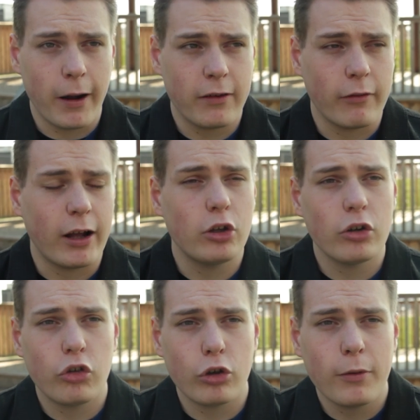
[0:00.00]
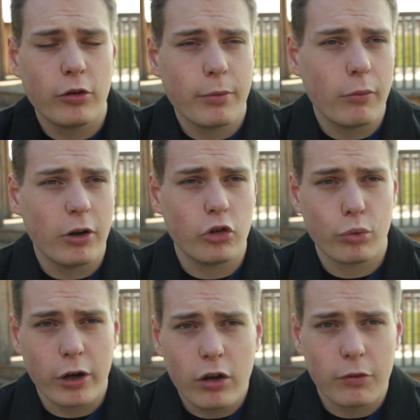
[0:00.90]
about myself. I learned so much about what
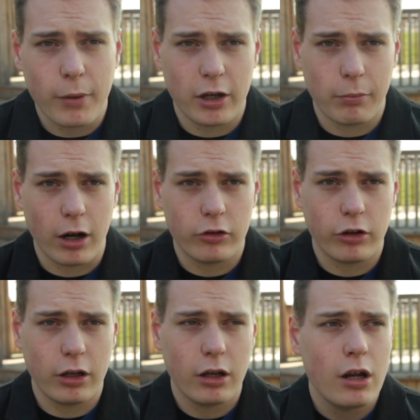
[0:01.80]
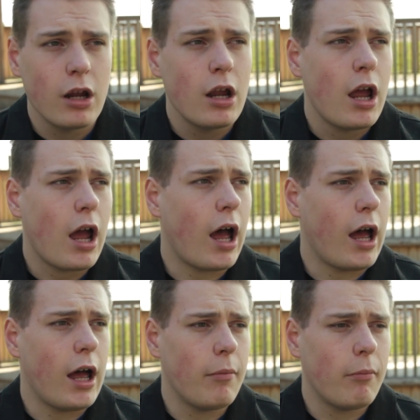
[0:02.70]
triggers my depression.
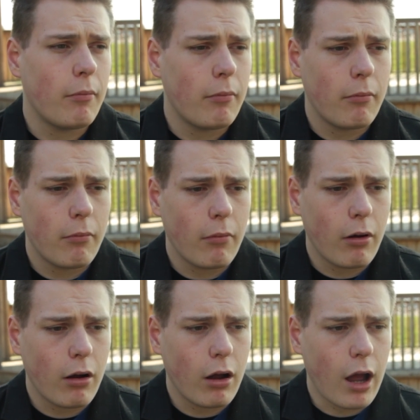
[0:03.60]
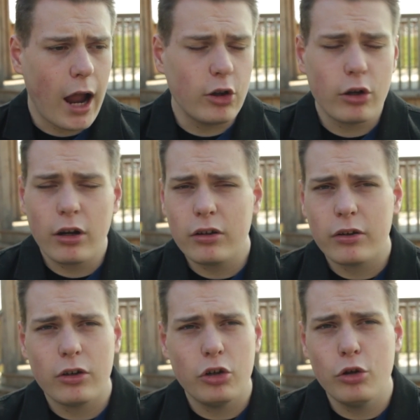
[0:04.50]
I
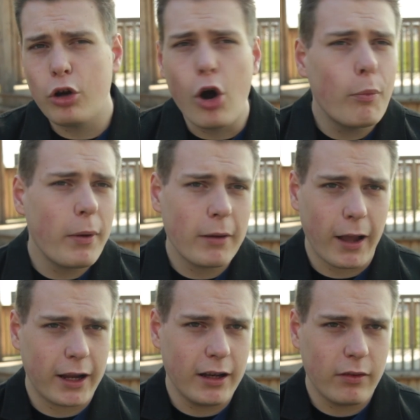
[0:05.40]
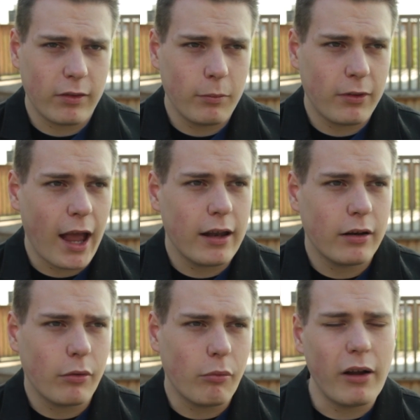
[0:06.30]
learned new coping mechanisms that,
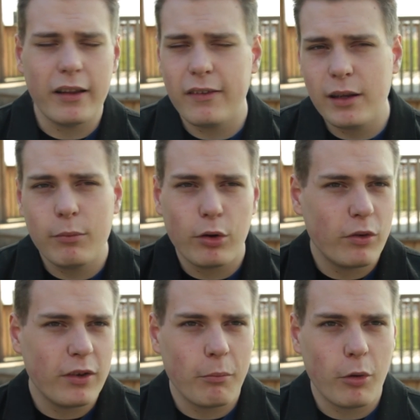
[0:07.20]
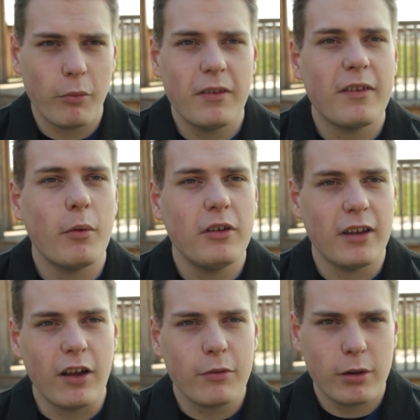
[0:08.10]
while they seem so simple when someone
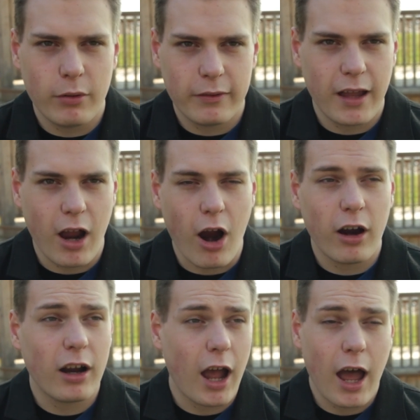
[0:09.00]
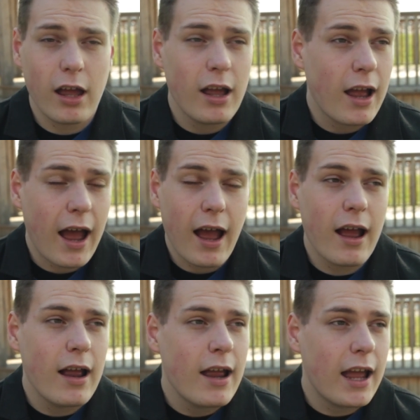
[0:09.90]
tells me what they are,
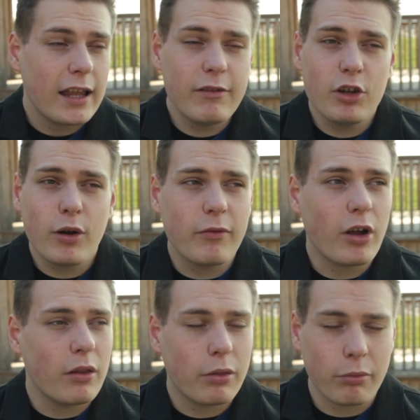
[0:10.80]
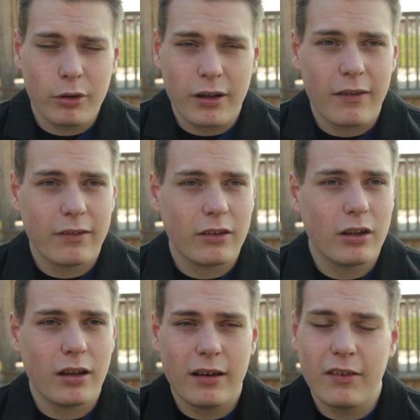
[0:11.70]
even though I've gone through this,
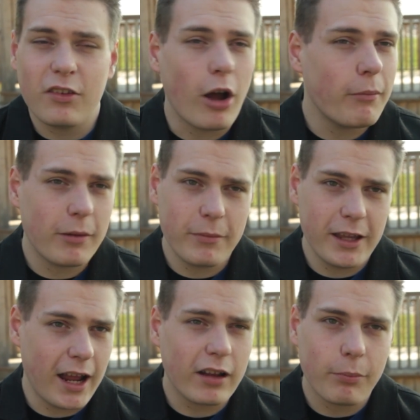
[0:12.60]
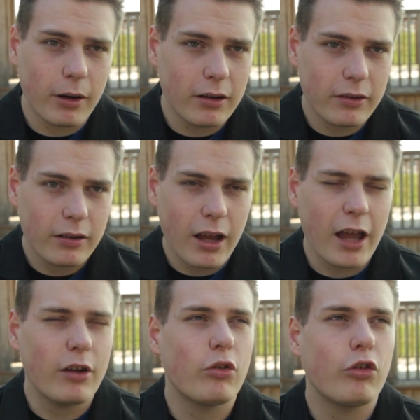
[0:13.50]
it does not make me an expert.
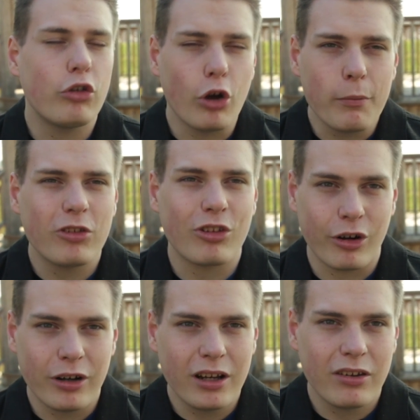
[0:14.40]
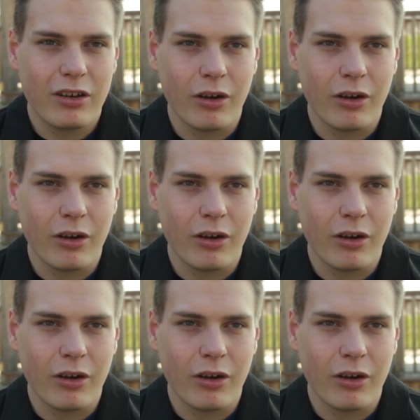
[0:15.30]
And there's so much learning